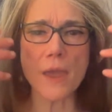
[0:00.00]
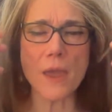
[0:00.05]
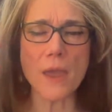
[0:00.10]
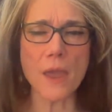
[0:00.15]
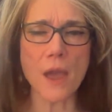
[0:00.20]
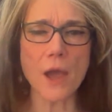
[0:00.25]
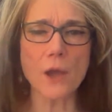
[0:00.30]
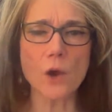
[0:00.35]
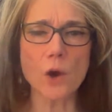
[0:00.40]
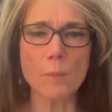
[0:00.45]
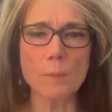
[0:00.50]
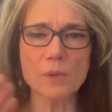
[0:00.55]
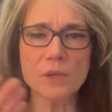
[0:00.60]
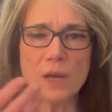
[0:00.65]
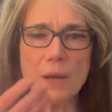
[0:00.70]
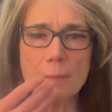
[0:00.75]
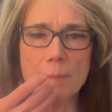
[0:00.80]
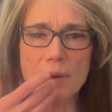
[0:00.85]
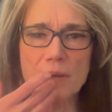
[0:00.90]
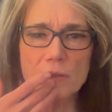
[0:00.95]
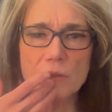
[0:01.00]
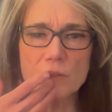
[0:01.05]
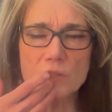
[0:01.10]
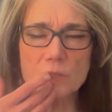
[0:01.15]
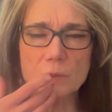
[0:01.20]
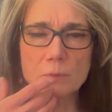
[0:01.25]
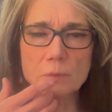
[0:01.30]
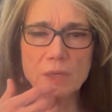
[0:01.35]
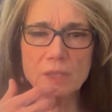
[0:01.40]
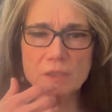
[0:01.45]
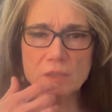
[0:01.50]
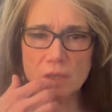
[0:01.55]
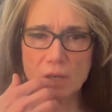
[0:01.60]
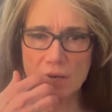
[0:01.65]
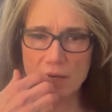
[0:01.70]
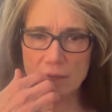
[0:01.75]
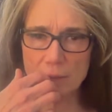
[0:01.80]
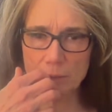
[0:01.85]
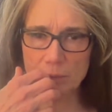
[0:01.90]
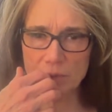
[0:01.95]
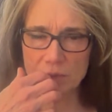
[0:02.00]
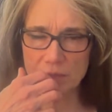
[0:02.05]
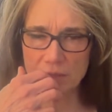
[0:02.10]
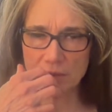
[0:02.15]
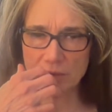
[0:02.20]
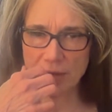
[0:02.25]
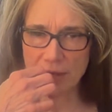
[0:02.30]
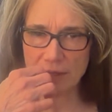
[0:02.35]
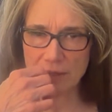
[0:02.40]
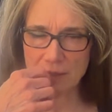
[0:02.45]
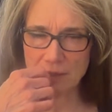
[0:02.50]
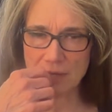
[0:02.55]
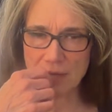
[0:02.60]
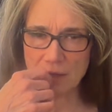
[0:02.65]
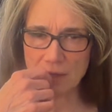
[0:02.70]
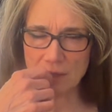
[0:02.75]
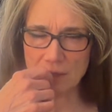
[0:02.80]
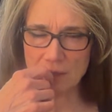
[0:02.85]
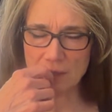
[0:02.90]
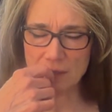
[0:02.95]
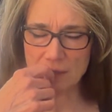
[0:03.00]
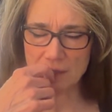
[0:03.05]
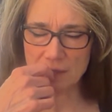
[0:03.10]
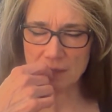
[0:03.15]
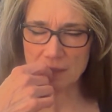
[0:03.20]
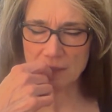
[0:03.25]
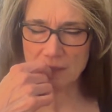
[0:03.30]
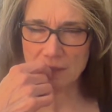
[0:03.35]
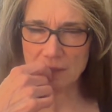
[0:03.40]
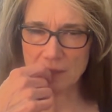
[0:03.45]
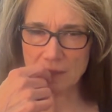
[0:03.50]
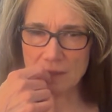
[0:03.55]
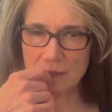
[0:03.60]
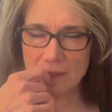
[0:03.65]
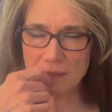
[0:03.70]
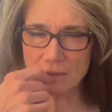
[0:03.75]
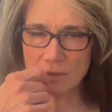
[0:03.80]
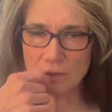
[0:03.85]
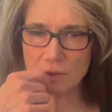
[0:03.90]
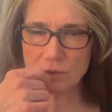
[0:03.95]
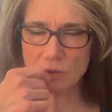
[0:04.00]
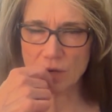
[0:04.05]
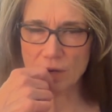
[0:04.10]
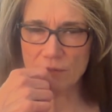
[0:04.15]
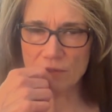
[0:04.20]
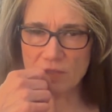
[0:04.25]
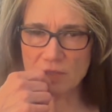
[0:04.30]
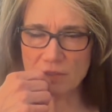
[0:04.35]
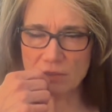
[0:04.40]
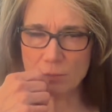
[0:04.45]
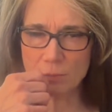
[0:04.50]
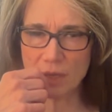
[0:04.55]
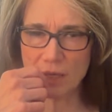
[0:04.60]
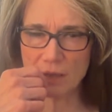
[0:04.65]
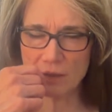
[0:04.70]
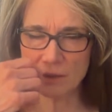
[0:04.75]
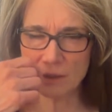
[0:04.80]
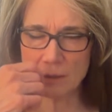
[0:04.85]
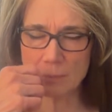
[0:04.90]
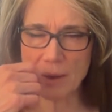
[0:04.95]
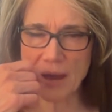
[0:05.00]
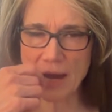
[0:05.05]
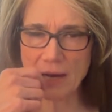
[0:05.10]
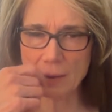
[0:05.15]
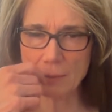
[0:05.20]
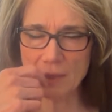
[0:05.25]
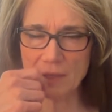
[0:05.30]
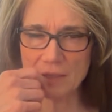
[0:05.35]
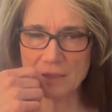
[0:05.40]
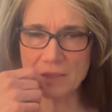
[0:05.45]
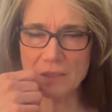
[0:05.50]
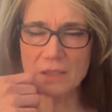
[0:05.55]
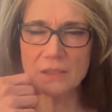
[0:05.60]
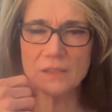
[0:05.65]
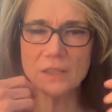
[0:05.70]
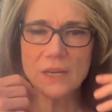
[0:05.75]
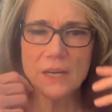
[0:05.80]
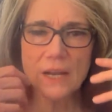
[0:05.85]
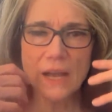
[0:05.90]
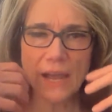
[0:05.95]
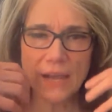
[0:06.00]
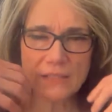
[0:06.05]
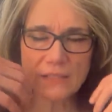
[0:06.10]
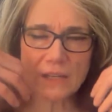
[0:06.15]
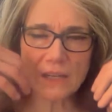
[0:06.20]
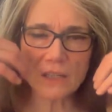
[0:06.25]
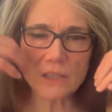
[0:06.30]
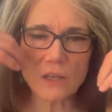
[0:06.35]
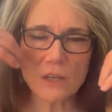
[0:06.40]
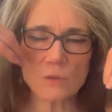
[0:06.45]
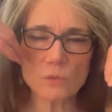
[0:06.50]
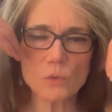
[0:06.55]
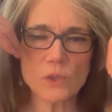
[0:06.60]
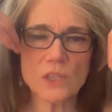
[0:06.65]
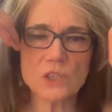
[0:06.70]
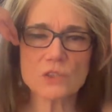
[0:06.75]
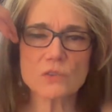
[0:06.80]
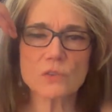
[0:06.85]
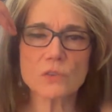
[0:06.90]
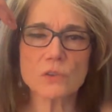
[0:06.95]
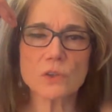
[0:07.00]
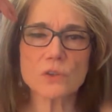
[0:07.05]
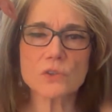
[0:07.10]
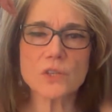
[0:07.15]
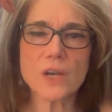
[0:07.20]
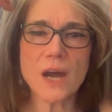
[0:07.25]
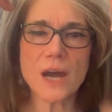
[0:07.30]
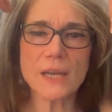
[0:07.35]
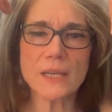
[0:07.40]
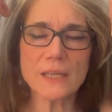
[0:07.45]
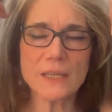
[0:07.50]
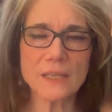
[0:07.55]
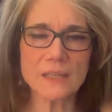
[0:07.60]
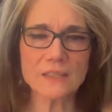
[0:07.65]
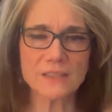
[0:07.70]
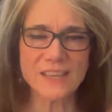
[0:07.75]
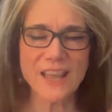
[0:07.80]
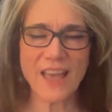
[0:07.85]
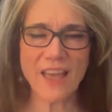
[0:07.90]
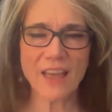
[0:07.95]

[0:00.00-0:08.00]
I open up, I loosen my tongue and put it right down in the crevice of the back of my teeth as I reach for those high E's.